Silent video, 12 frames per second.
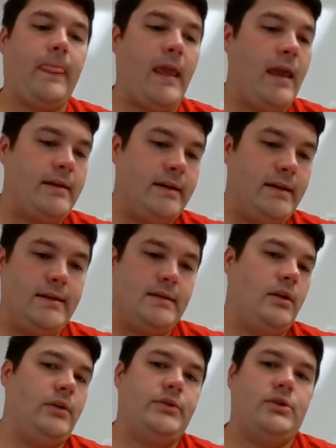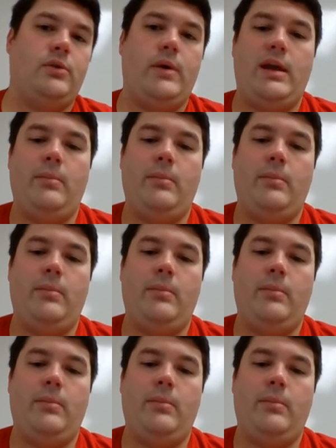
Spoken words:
and it is also a